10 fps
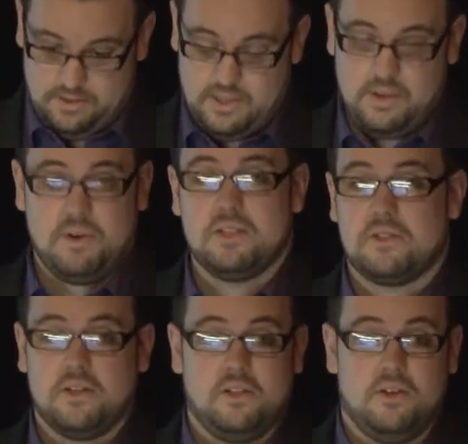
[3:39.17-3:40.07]
the event's
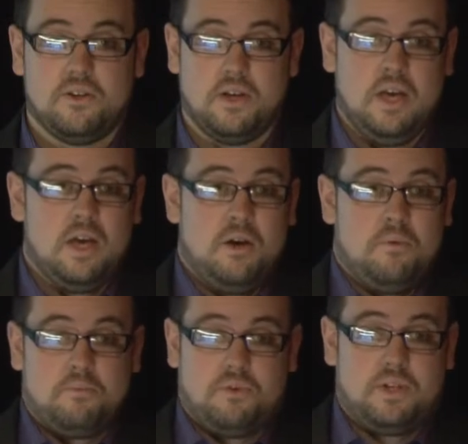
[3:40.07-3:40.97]
going to look
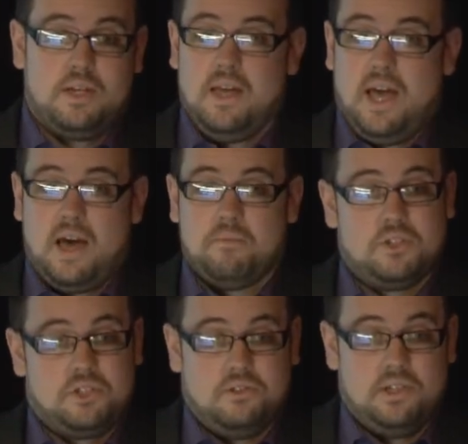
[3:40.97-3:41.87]
pretty
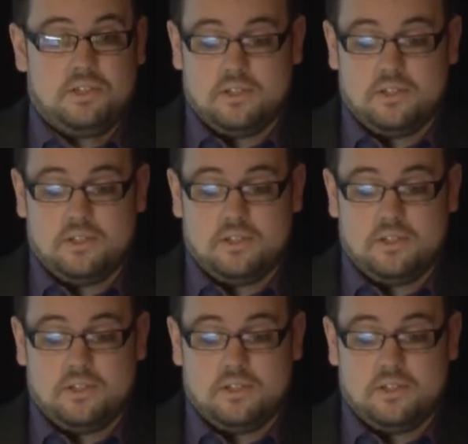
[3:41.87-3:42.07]
amateurish.